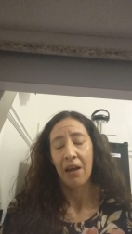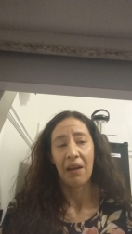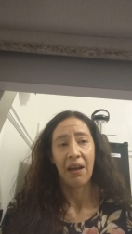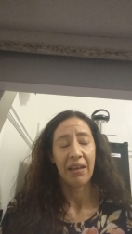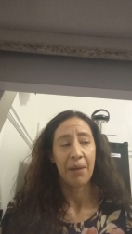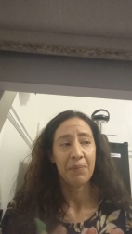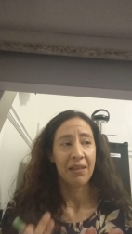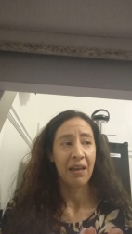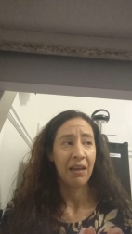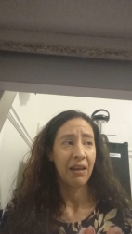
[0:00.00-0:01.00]
I, I
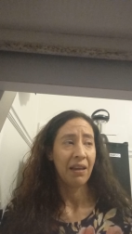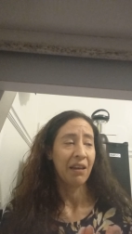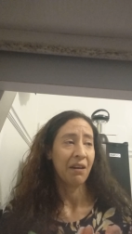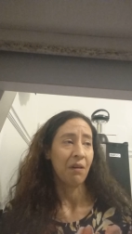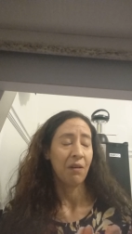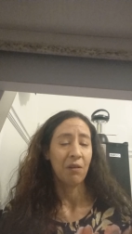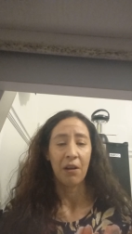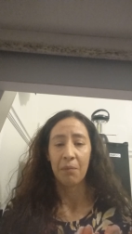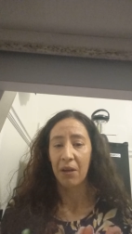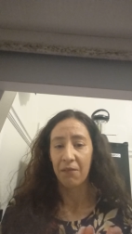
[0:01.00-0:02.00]
kept saying in a
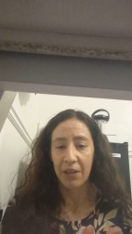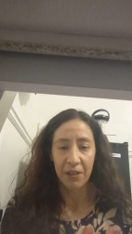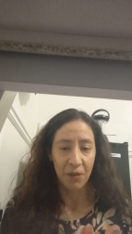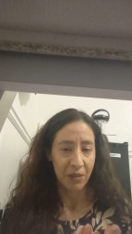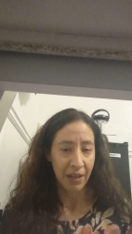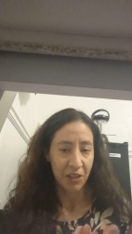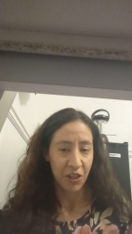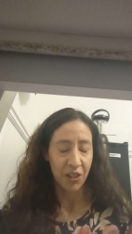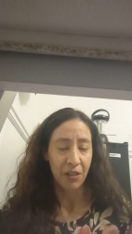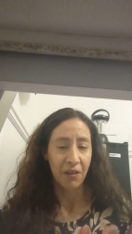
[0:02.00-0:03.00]
lot of my videos
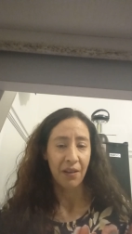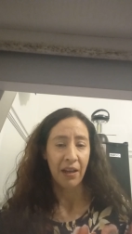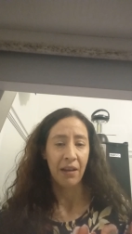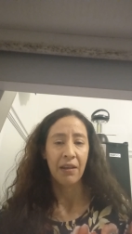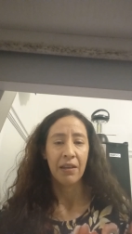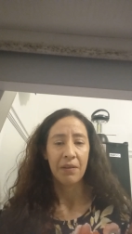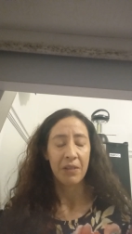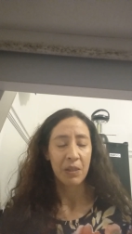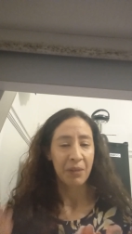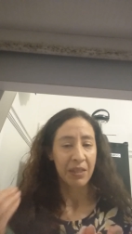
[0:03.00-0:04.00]
last year that
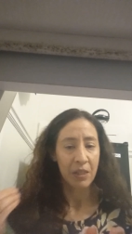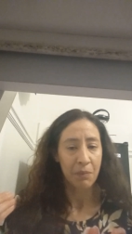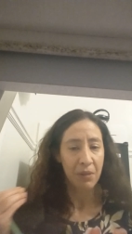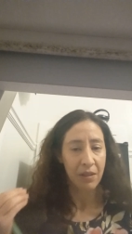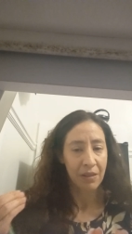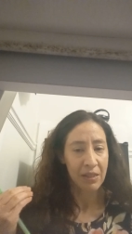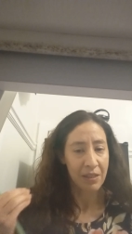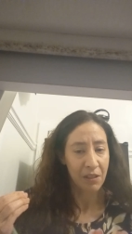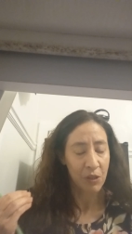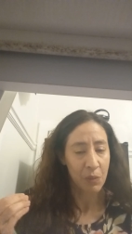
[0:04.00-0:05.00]
he speaks to me in this
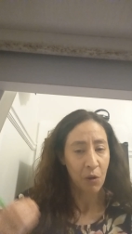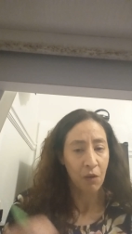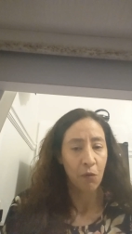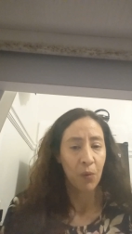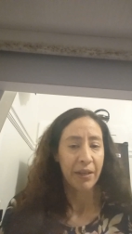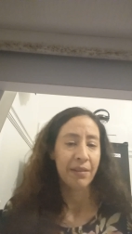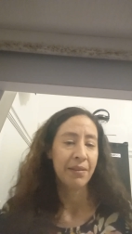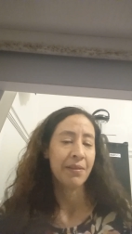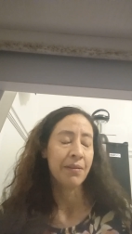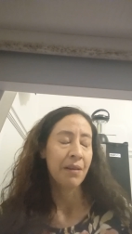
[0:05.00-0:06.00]
still small
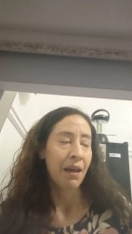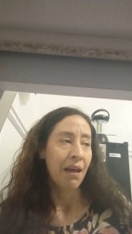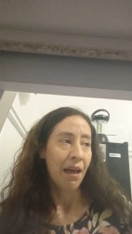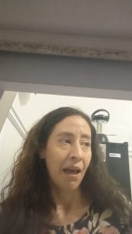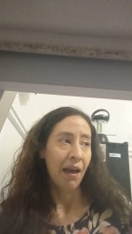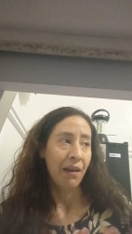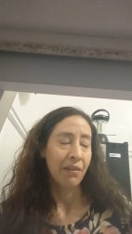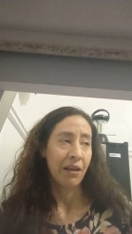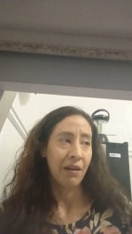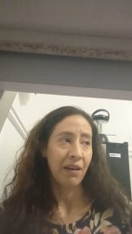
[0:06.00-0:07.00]
voice
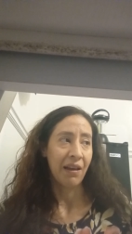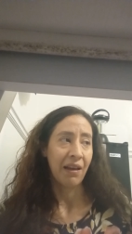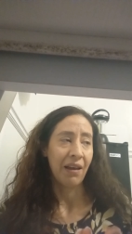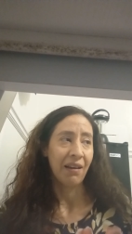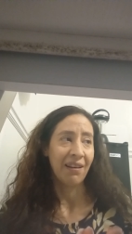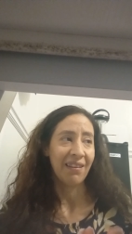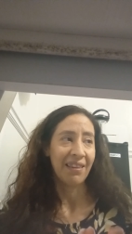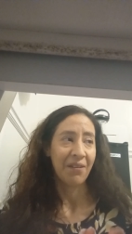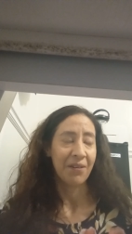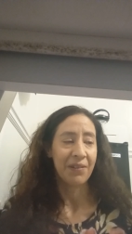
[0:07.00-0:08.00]
and they, and
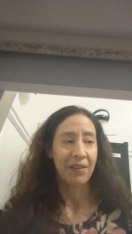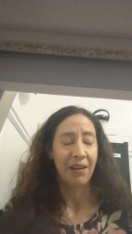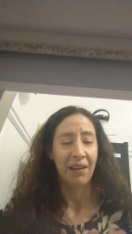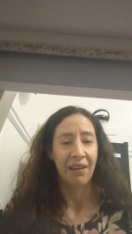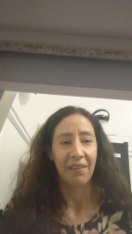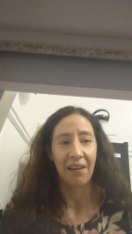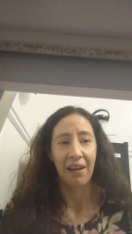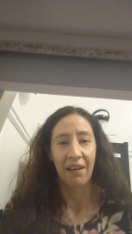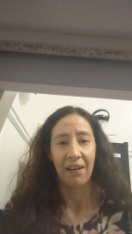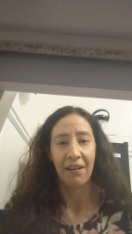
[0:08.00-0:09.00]
they were saying
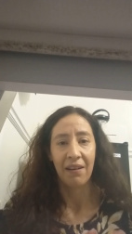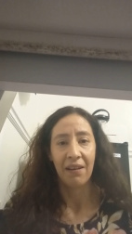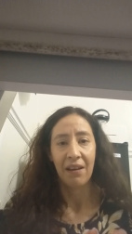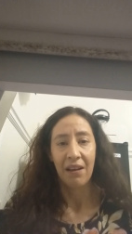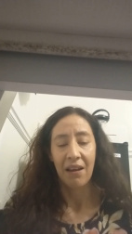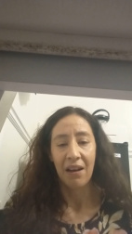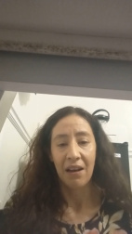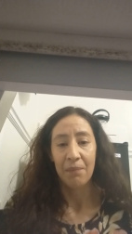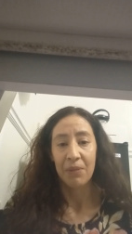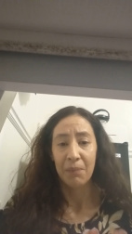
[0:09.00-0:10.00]
that
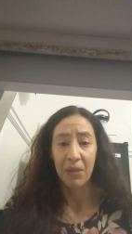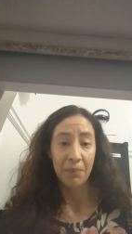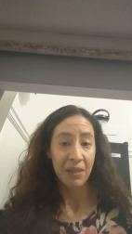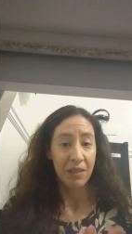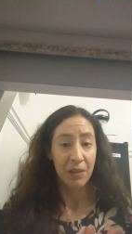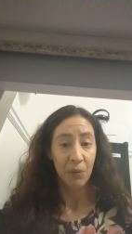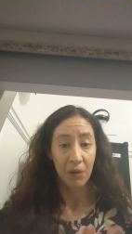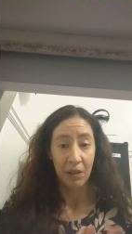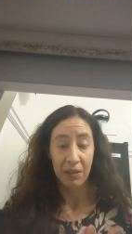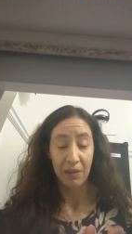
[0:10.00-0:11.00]
um, sometimes it's a,
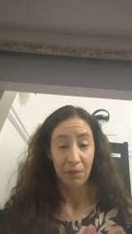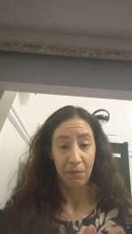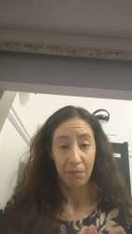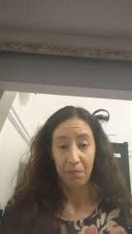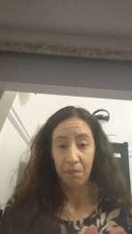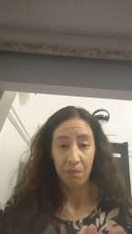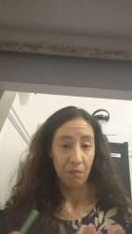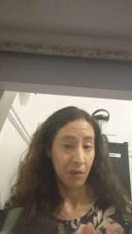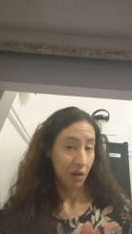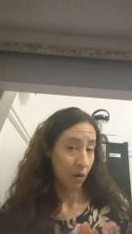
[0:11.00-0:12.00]
it's a,
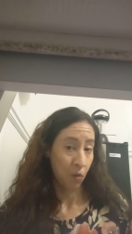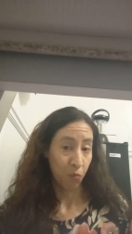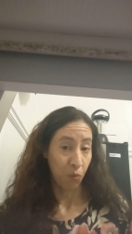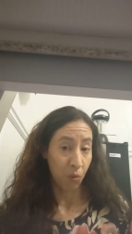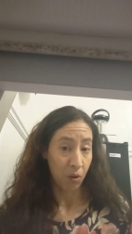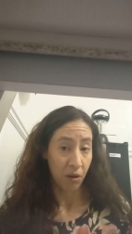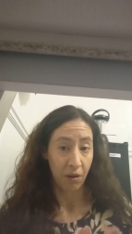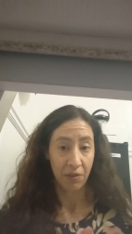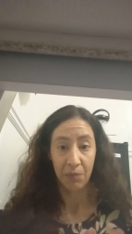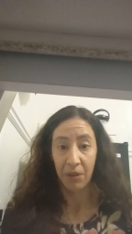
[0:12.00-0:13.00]
a
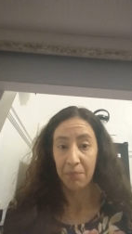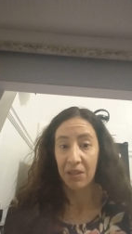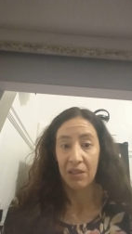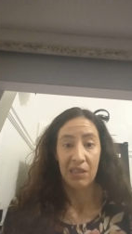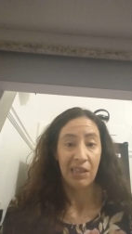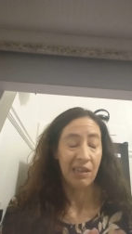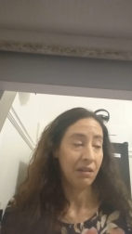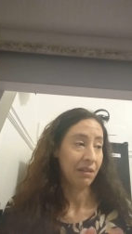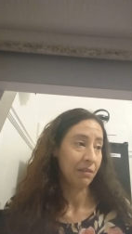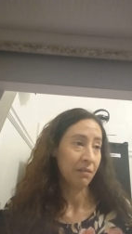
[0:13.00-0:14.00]
roar sometimes it's just
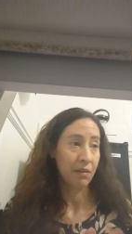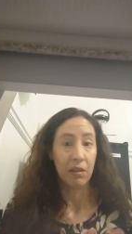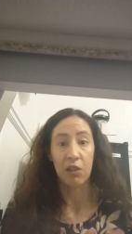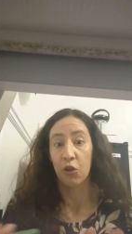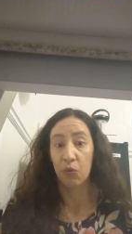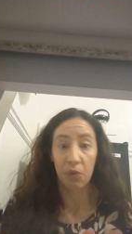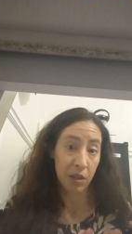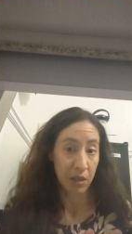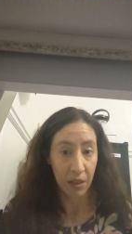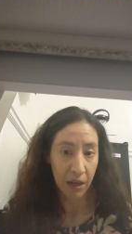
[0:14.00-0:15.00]
like do
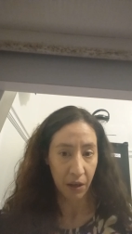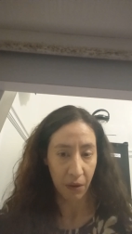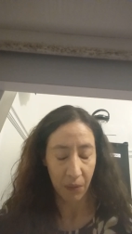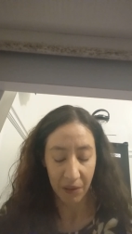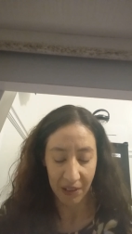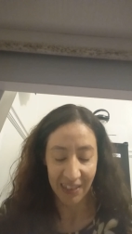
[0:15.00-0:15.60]
this now